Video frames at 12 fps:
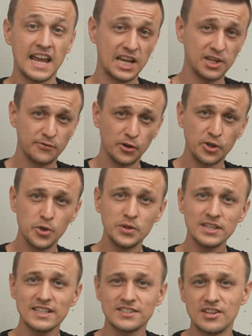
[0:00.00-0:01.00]
And if your
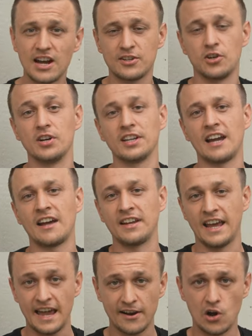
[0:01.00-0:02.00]
unit is not turning on
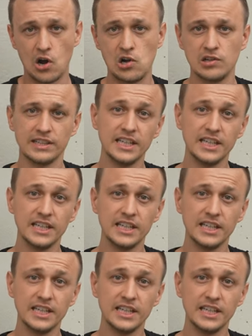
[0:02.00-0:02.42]
at all,